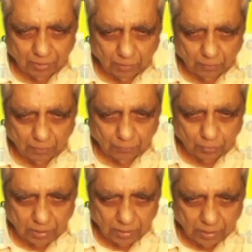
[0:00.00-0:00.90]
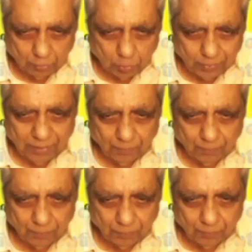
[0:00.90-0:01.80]
would be
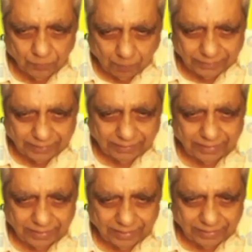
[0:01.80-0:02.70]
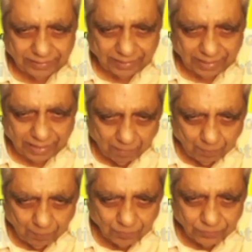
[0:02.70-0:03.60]
percentage error in m
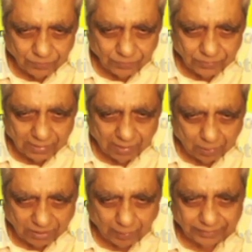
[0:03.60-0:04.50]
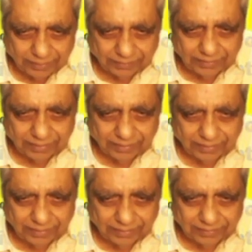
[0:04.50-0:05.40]
plus percentage error in
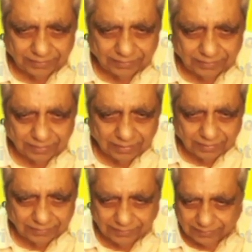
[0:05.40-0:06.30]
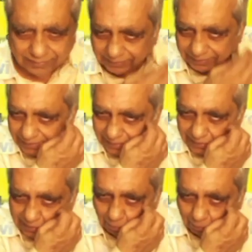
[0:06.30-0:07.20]
g
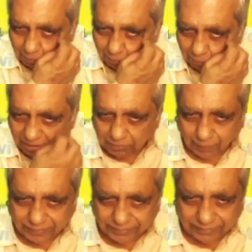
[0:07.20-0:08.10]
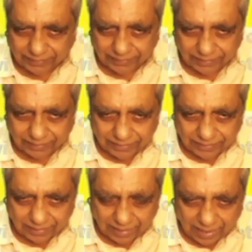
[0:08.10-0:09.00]
plus percentage error in l
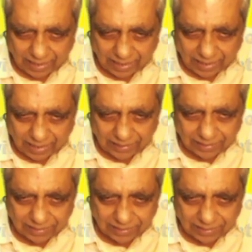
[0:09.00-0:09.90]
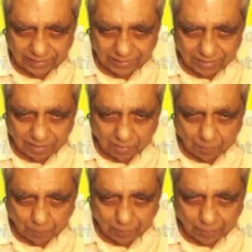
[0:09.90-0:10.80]
plus small l
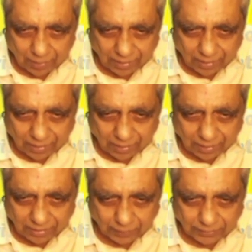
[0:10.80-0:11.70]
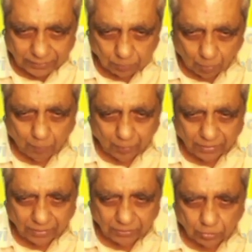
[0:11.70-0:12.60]
plus 2 into percentage
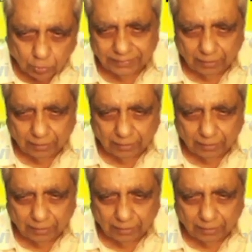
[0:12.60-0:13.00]
error in d.